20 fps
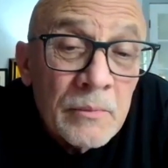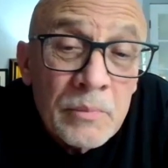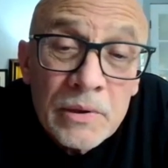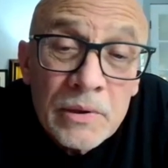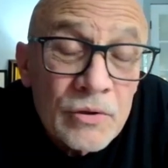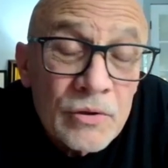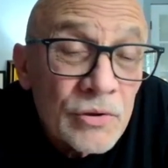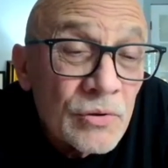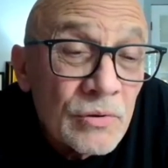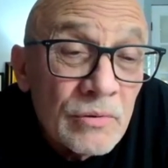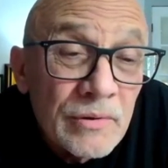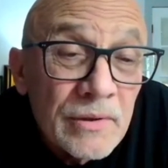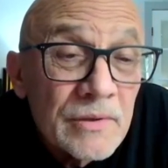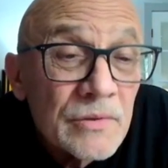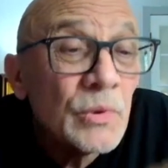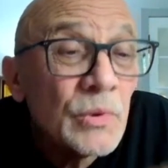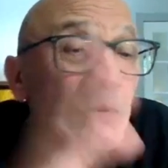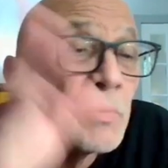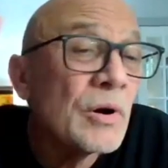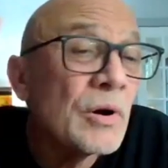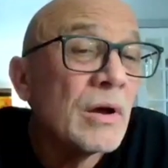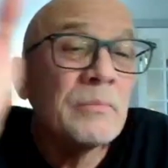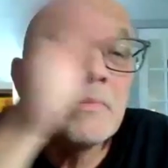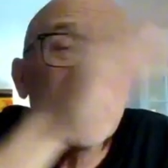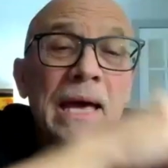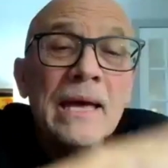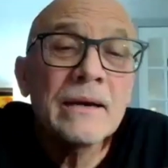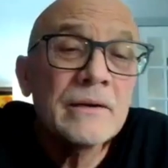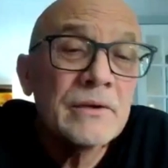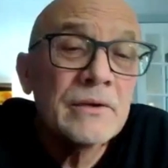But the truth is, we were
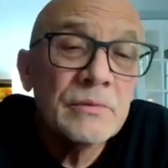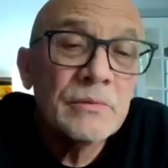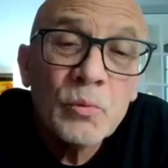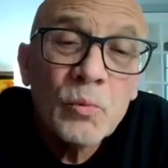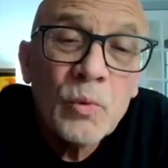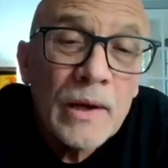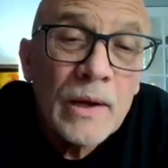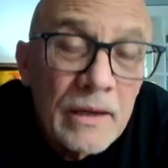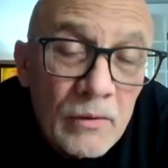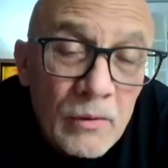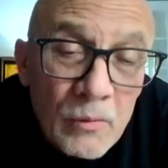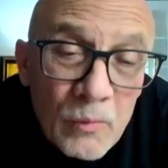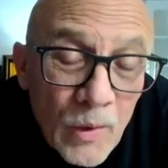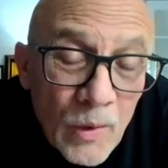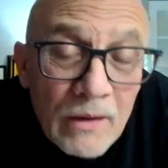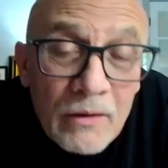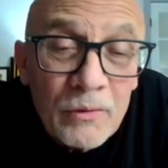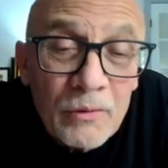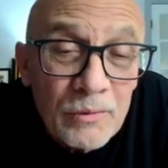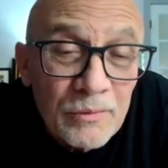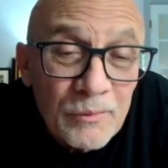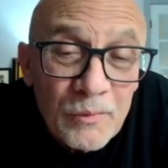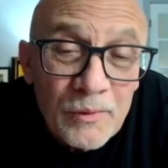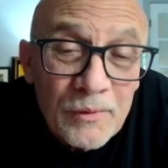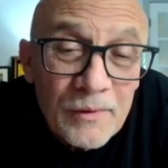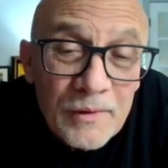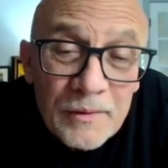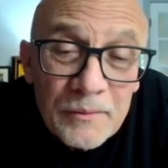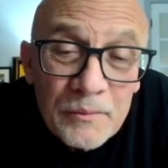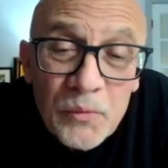unmanageable well
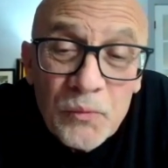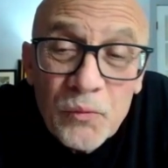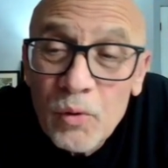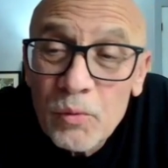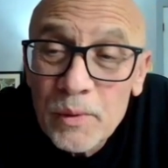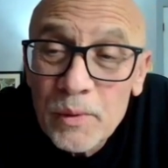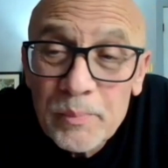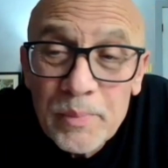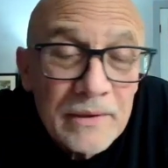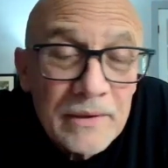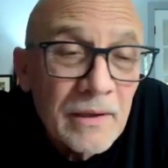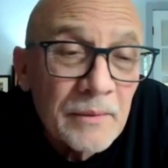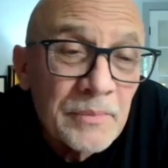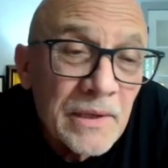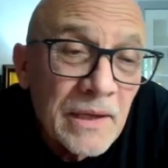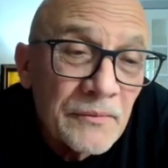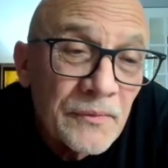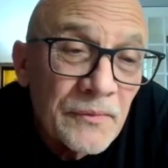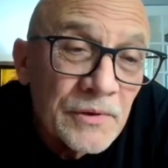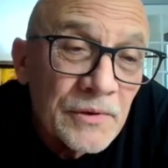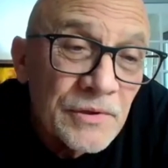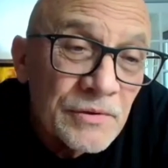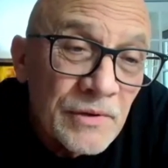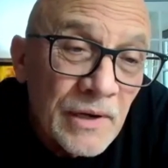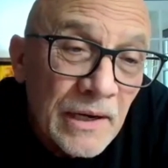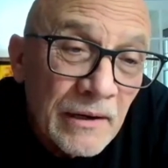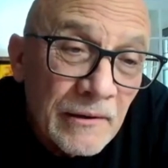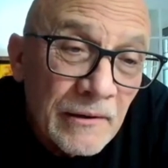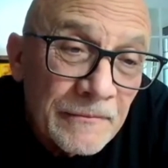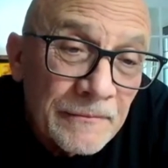before we picked up that first
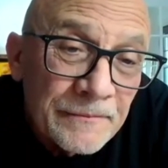drink